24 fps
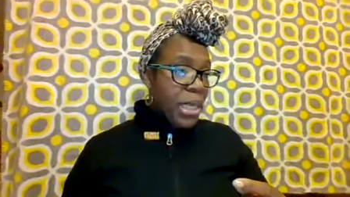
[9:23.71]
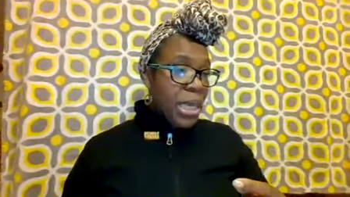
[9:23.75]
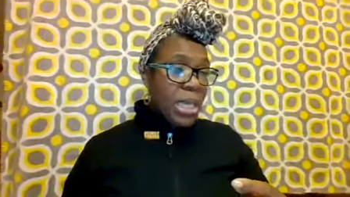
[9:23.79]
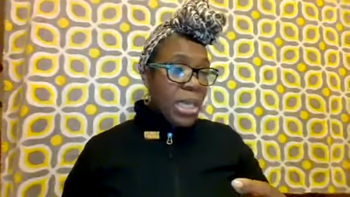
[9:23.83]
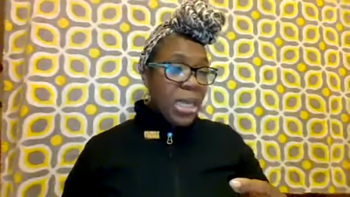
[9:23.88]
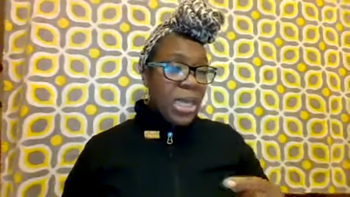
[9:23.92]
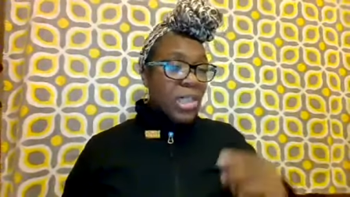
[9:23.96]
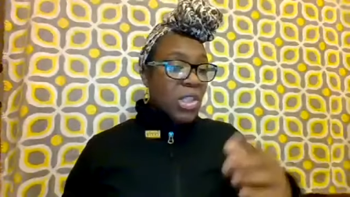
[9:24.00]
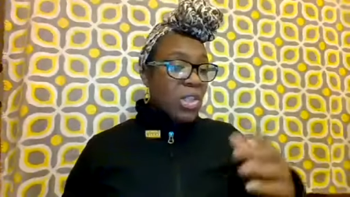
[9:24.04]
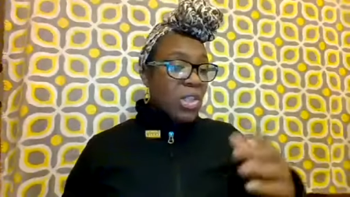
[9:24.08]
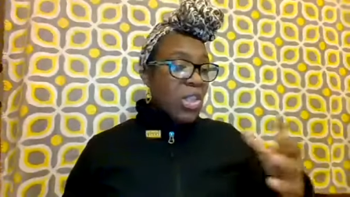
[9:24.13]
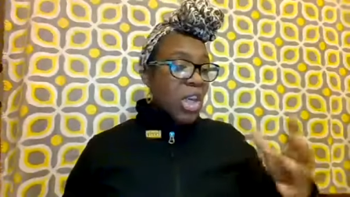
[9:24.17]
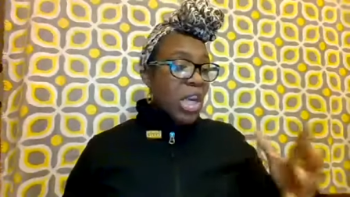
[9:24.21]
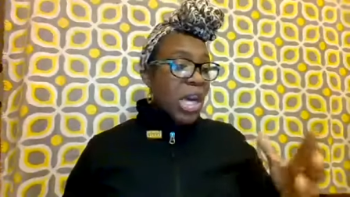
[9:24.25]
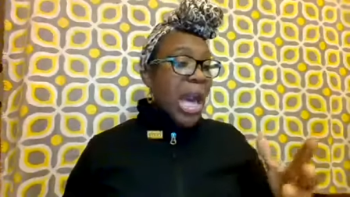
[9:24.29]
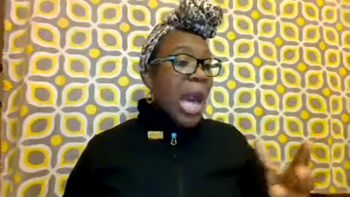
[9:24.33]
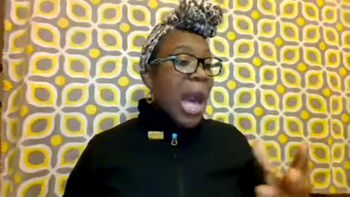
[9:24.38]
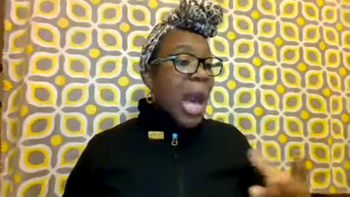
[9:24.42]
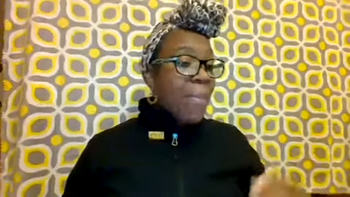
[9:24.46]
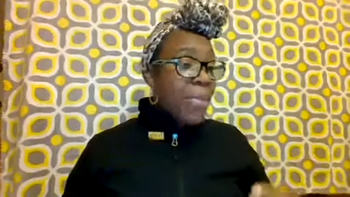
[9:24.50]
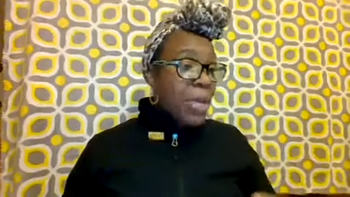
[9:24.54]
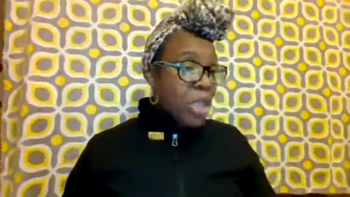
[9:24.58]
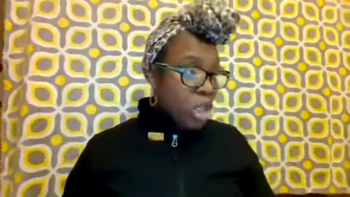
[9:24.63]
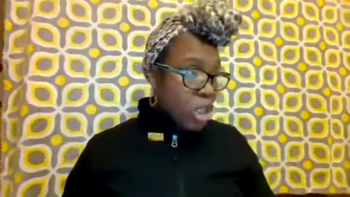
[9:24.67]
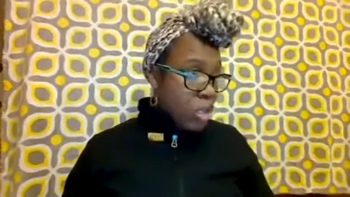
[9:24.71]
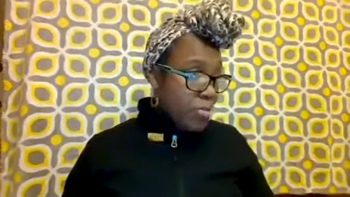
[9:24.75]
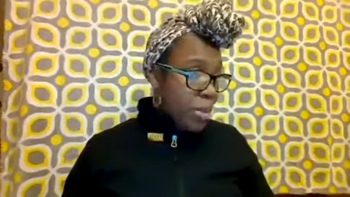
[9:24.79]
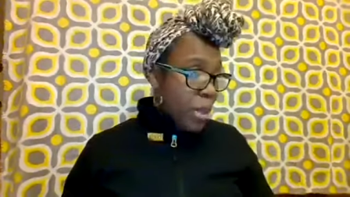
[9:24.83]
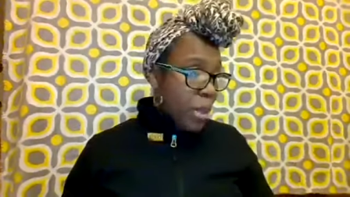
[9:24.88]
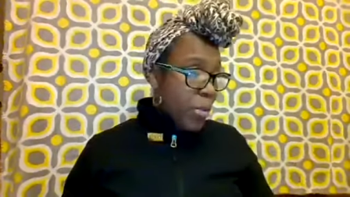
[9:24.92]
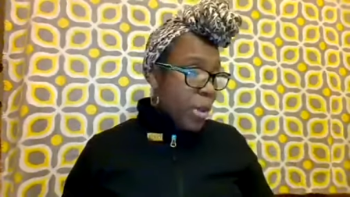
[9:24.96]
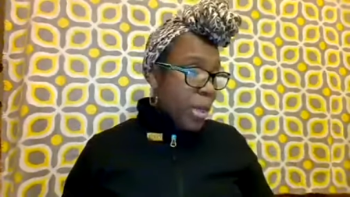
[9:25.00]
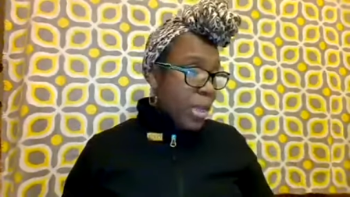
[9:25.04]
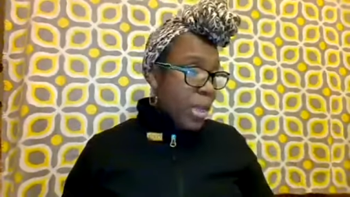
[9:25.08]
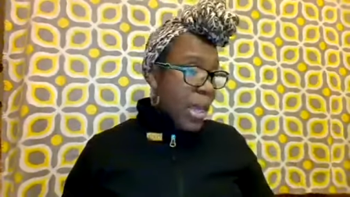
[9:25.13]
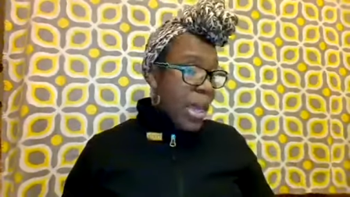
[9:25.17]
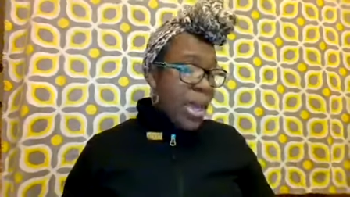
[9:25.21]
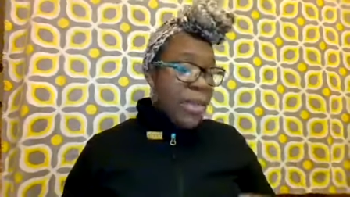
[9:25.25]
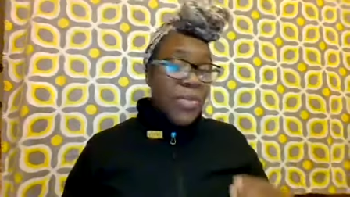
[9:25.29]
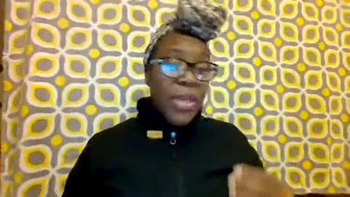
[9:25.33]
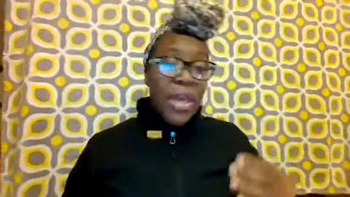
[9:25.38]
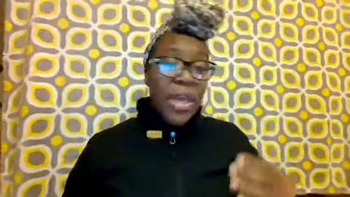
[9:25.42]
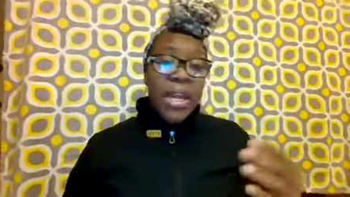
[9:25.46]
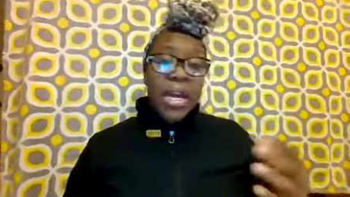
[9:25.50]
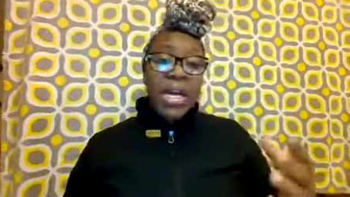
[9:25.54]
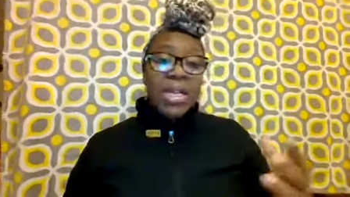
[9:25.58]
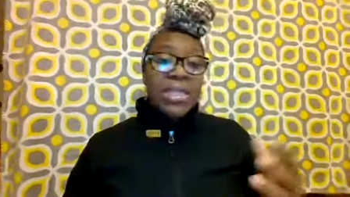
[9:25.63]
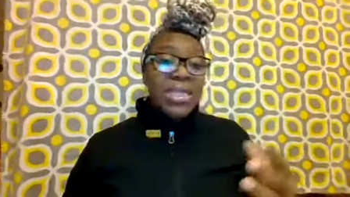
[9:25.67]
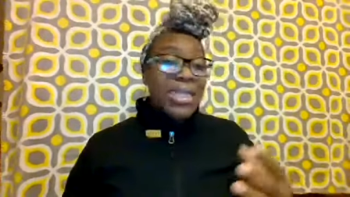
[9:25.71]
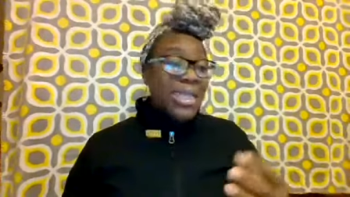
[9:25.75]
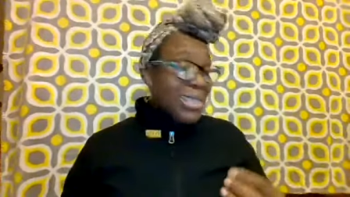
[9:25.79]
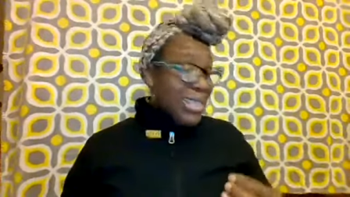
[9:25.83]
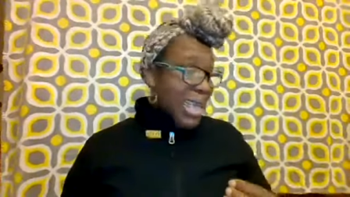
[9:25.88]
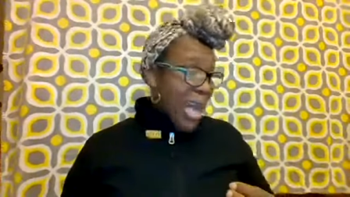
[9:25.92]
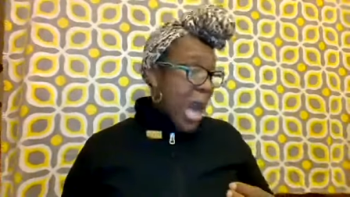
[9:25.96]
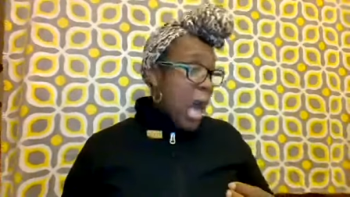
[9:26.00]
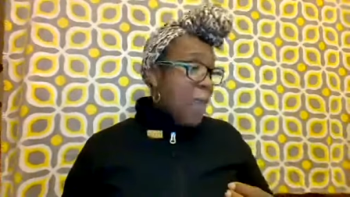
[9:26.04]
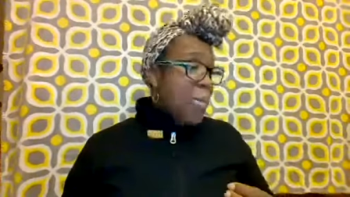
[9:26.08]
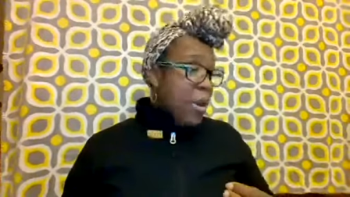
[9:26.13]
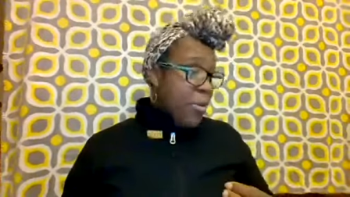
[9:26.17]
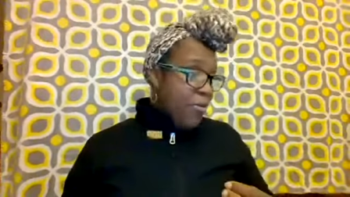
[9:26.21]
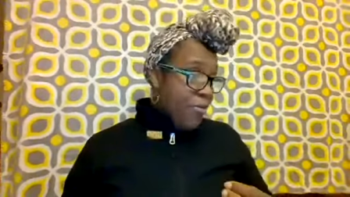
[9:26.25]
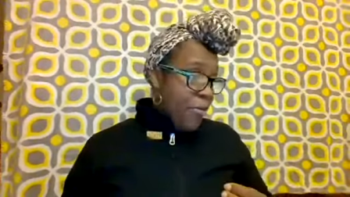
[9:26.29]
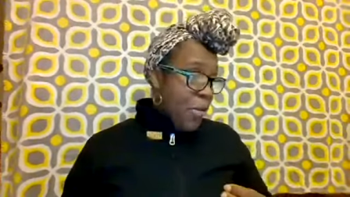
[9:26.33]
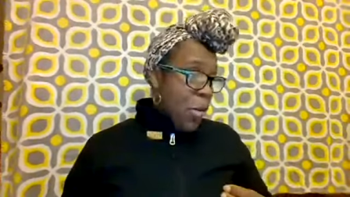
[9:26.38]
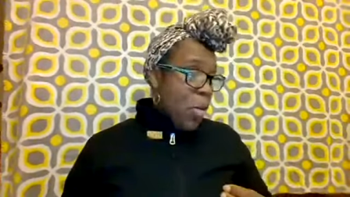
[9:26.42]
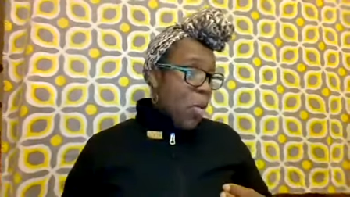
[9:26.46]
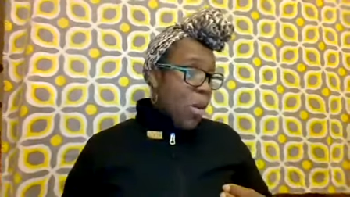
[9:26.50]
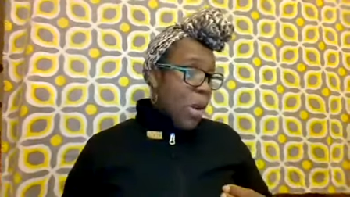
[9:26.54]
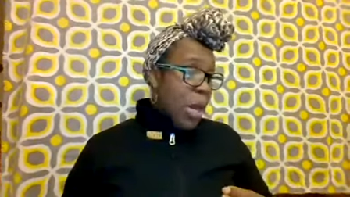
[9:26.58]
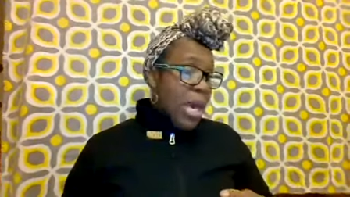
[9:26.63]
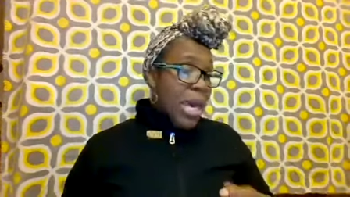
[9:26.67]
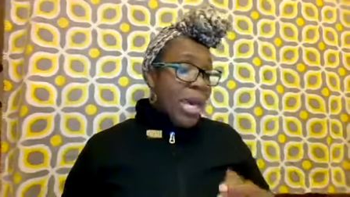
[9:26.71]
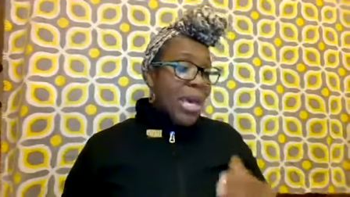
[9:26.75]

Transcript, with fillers: This is a common spirit that us as common folk